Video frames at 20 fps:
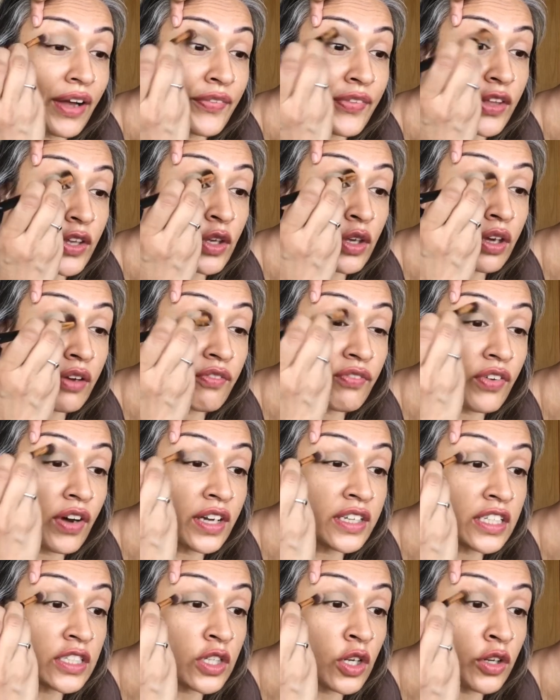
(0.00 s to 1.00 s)
that you can find
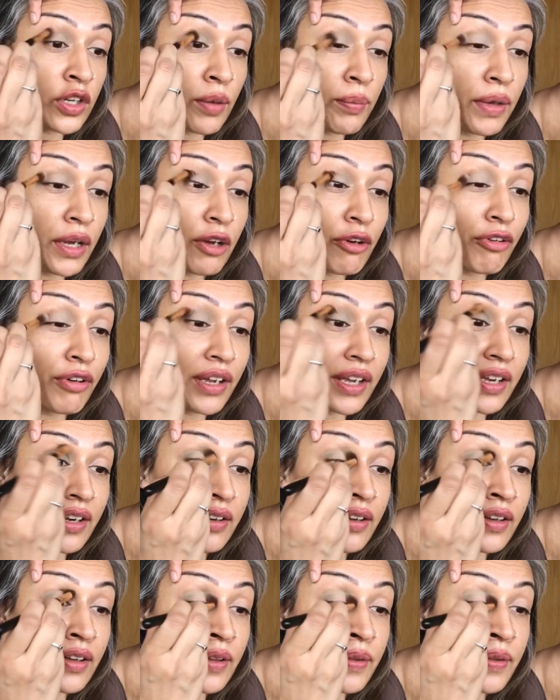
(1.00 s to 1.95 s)
it to look a bit green.